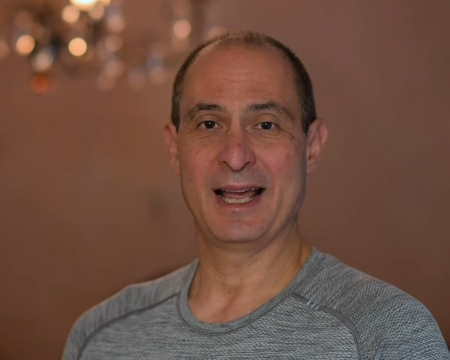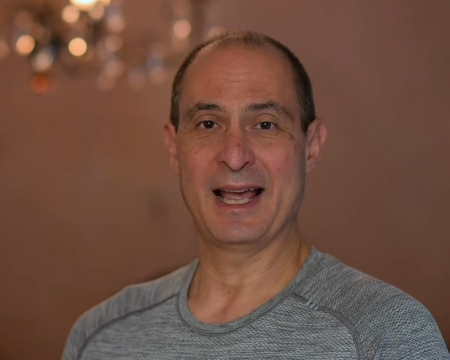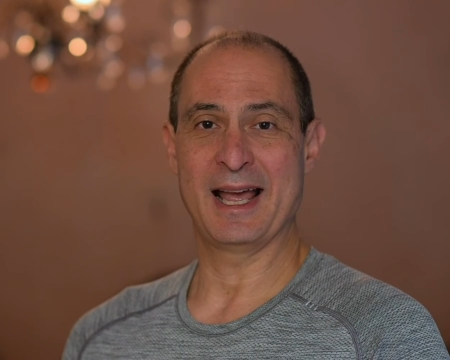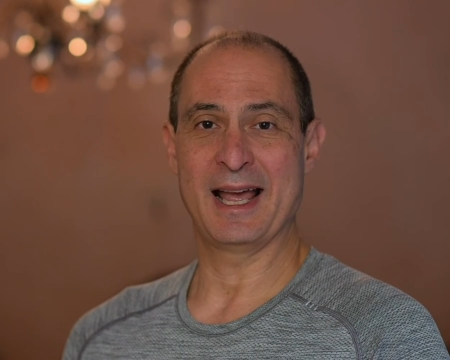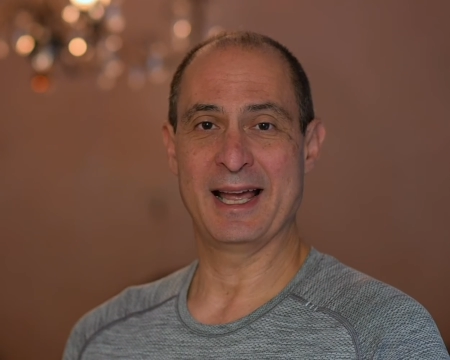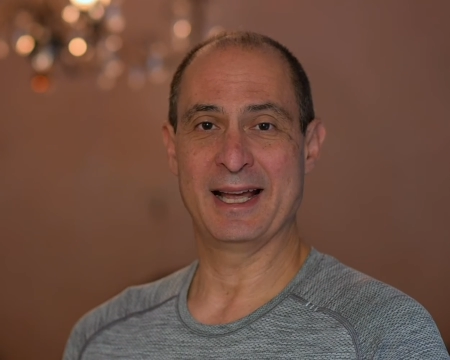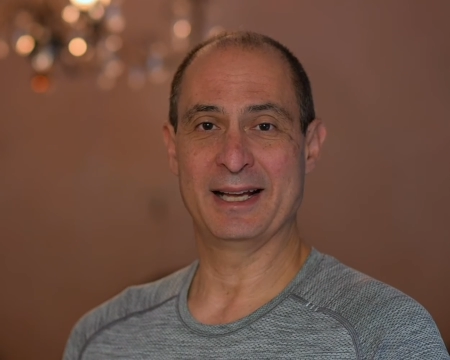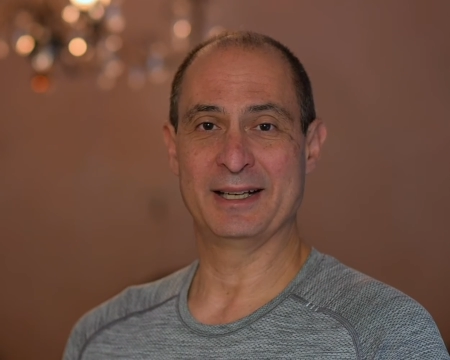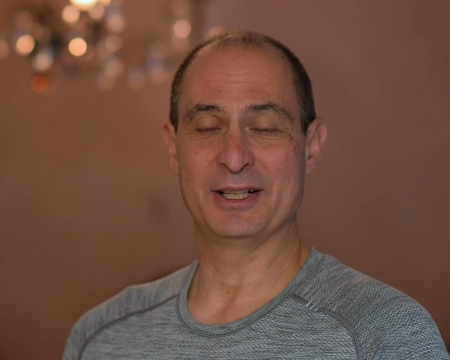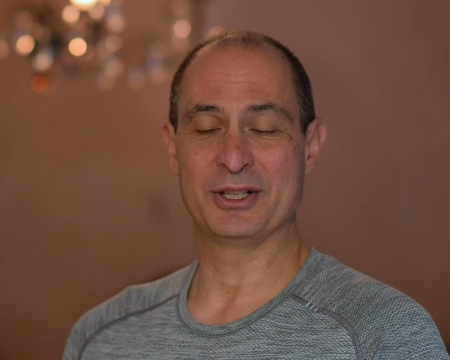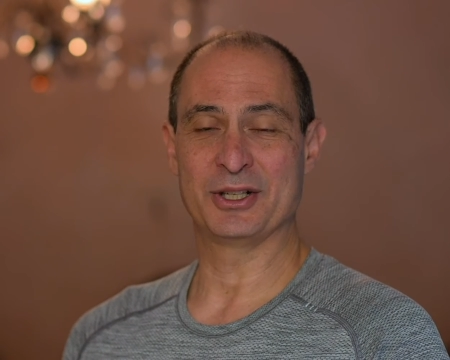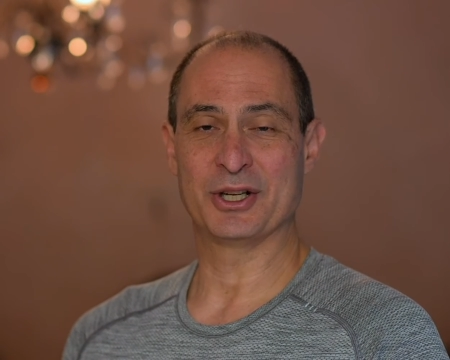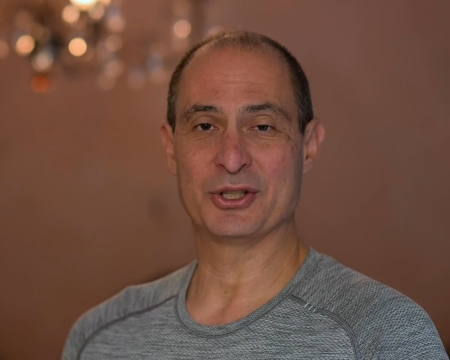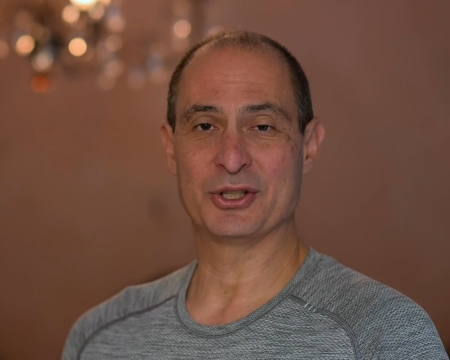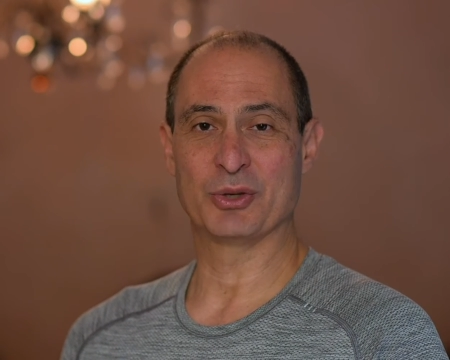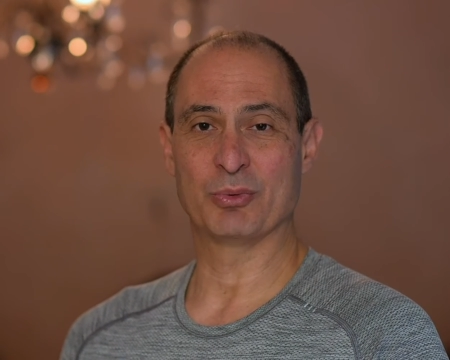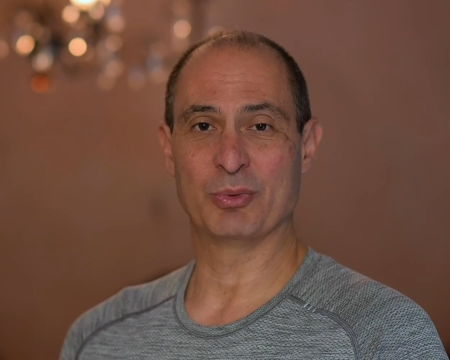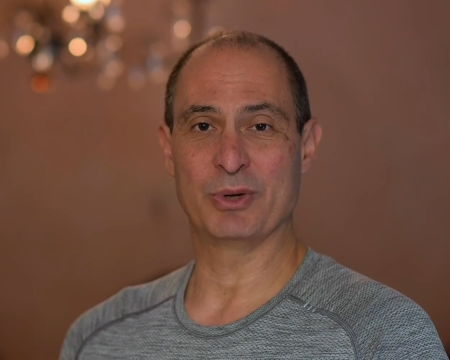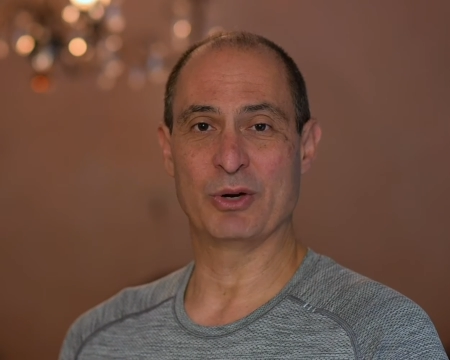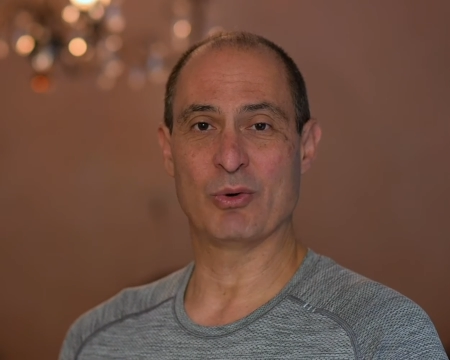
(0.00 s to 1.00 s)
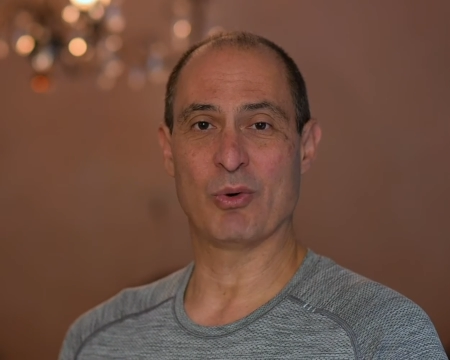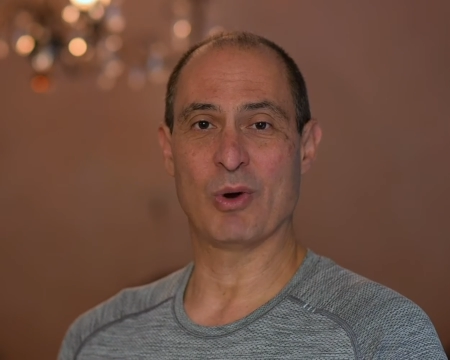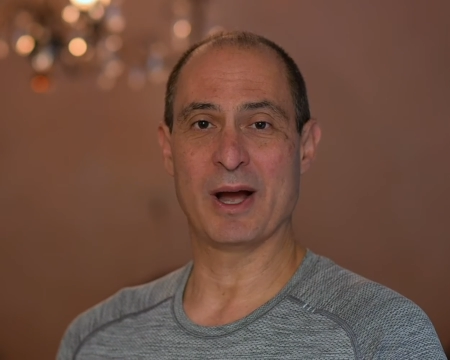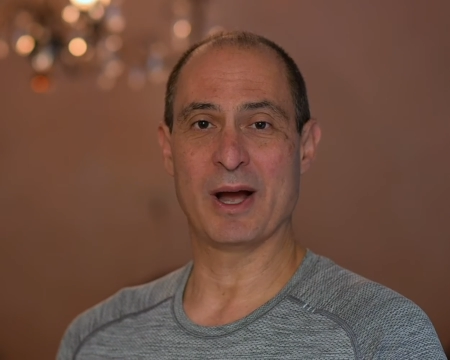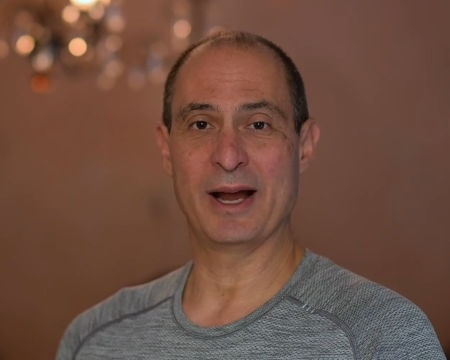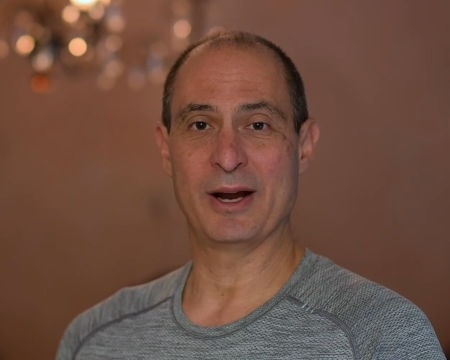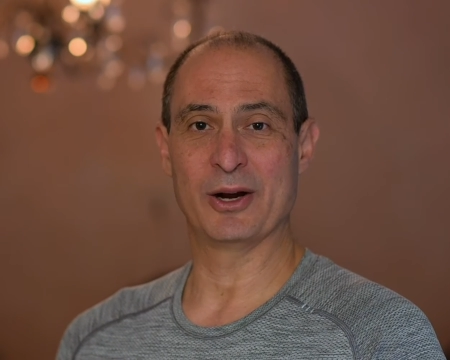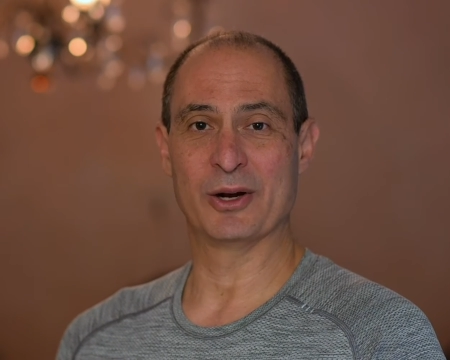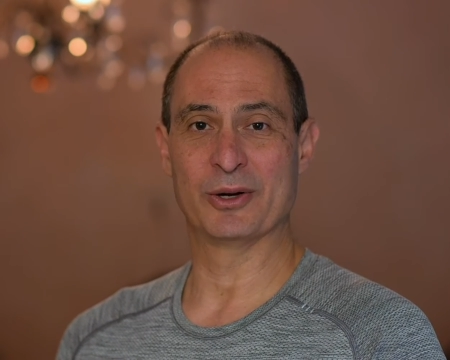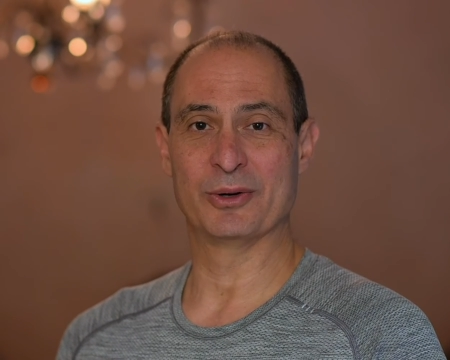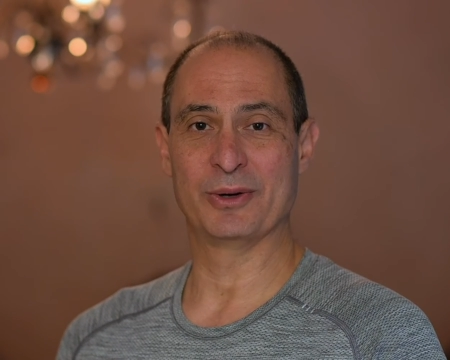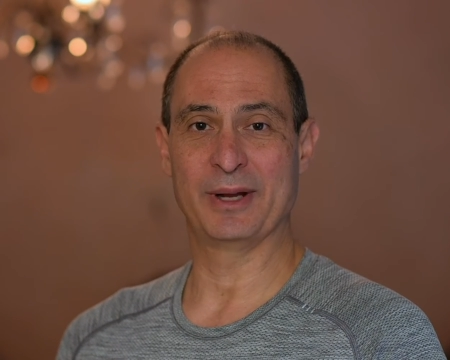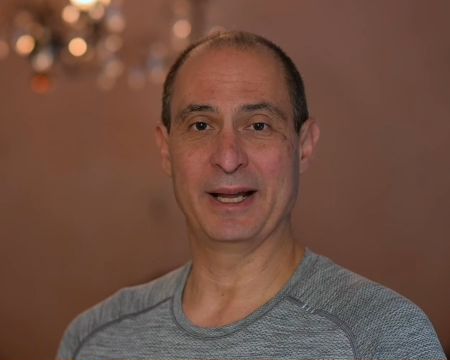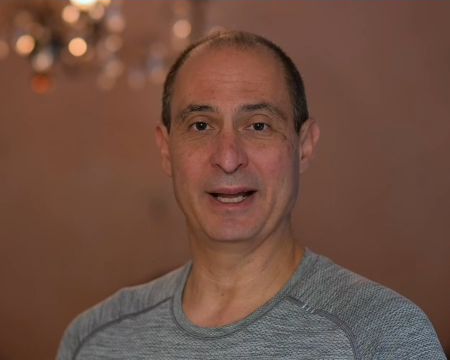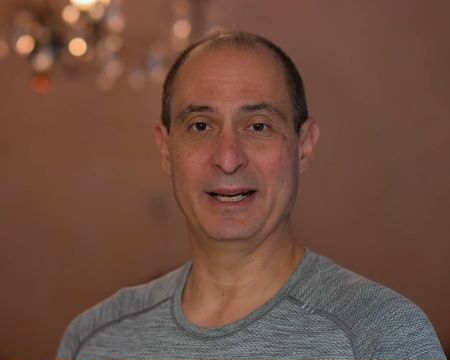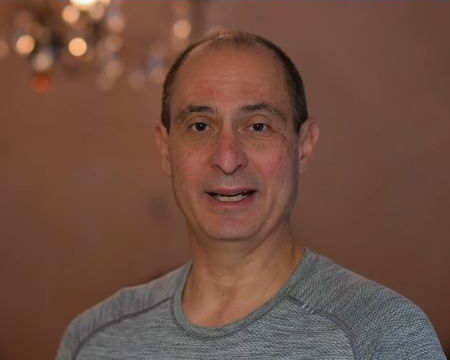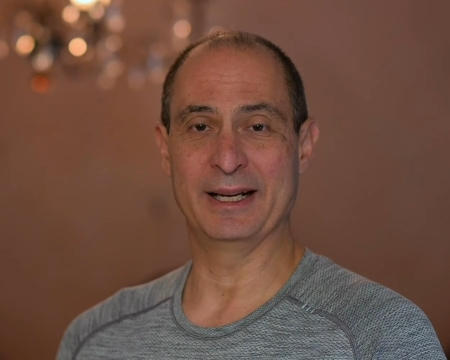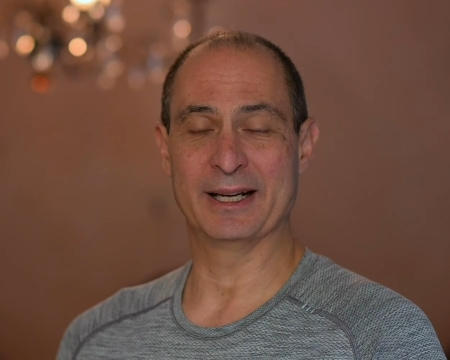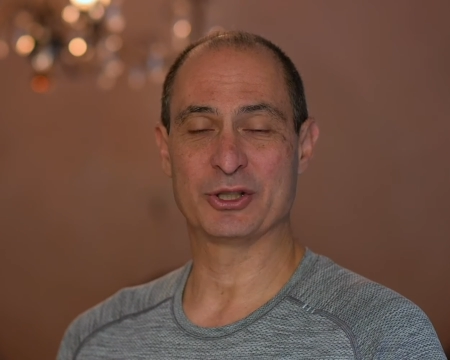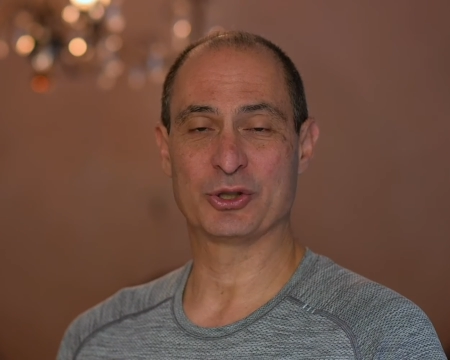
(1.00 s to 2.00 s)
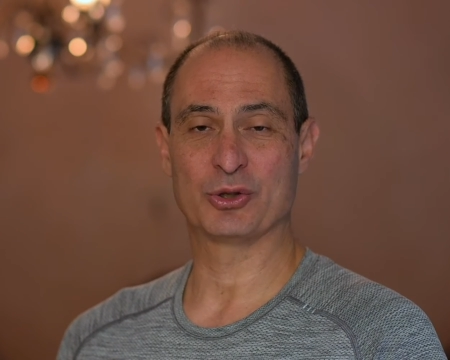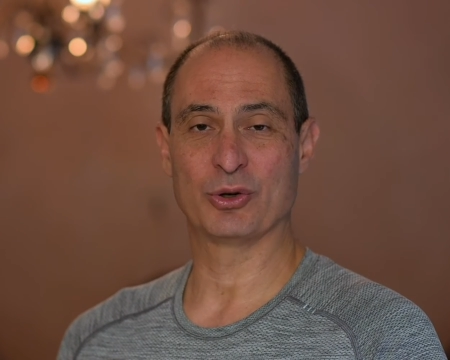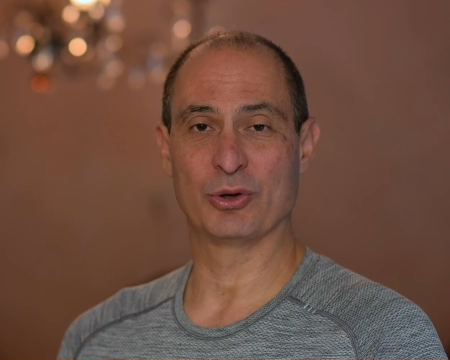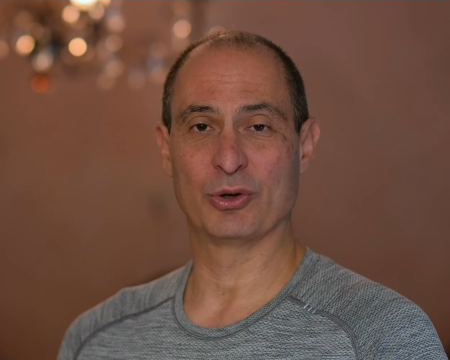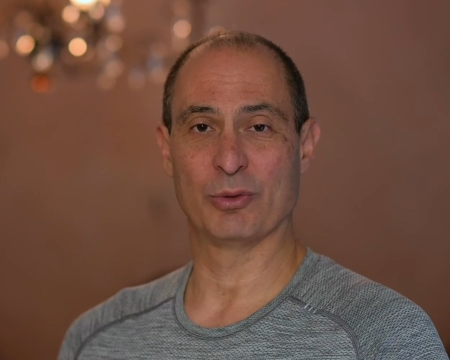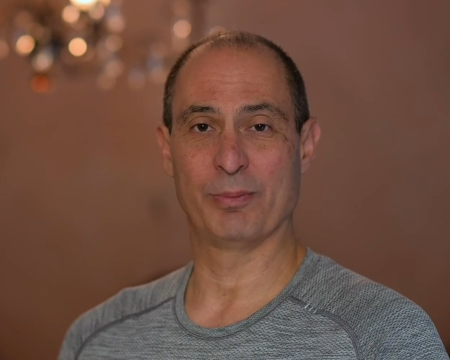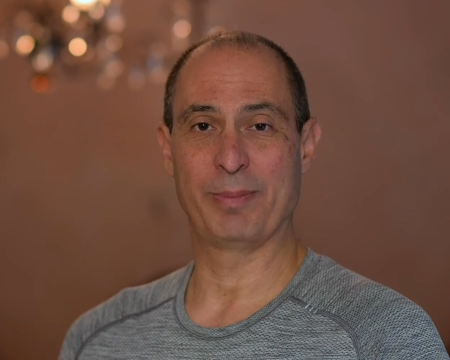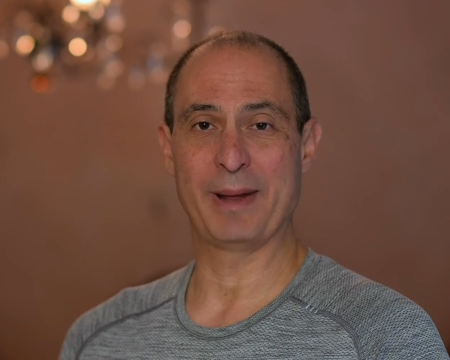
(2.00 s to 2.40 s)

and it doesn't require any external